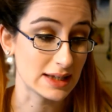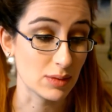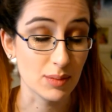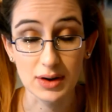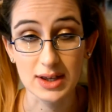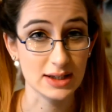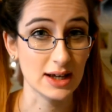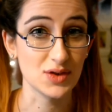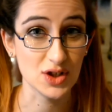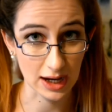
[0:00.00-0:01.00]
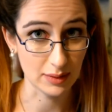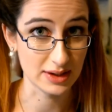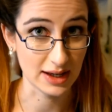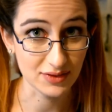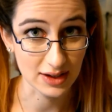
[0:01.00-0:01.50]
We both had to have showers
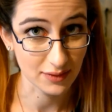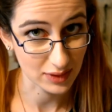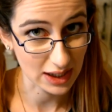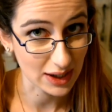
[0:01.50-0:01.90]
after that video.